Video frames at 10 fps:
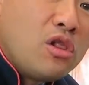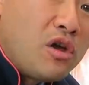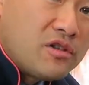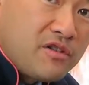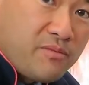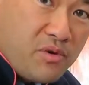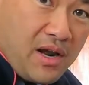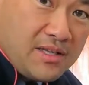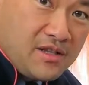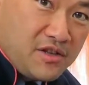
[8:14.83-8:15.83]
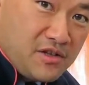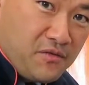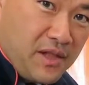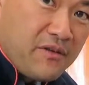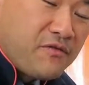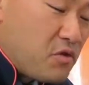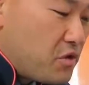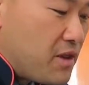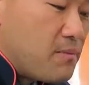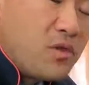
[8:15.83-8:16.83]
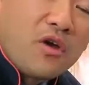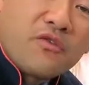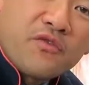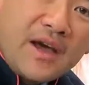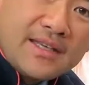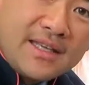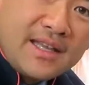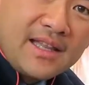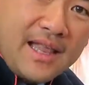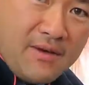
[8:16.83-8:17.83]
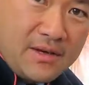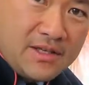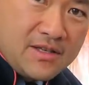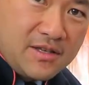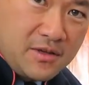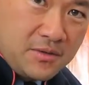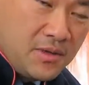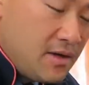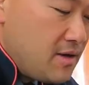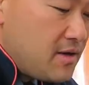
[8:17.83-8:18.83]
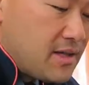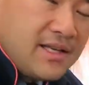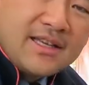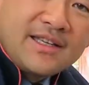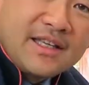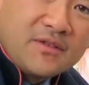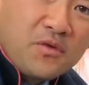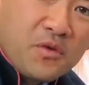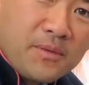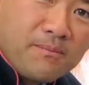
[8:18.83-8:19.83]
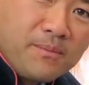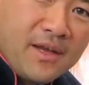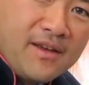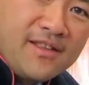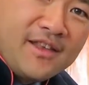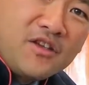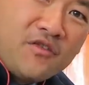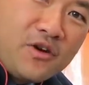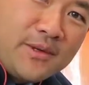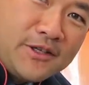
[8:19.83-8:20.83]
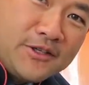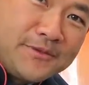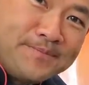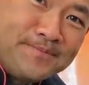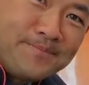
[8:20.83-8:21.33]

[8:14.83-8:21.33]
lots of praise, lots of love for them not fighting and allowing us to clean their teeth for them. Thank you very much.